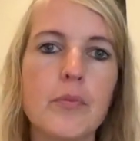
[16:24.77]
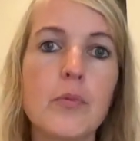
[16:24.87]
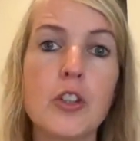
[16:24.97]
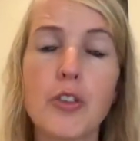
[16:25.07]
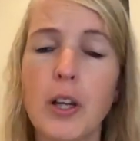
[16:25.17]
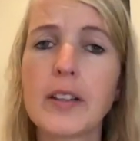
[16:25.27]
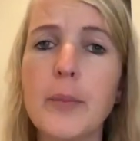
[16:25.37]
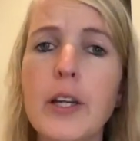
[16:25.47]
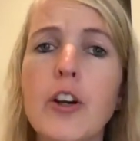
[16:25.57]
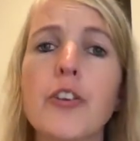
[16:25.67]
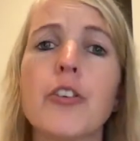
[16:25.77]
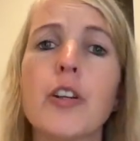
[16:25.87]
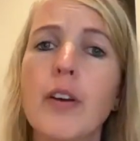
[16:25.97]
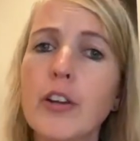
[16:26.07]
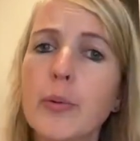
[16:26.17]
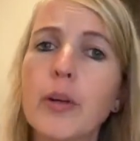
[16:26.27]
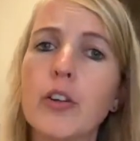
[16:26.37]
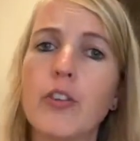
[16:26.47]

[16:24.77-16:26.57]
So that can be the consideration because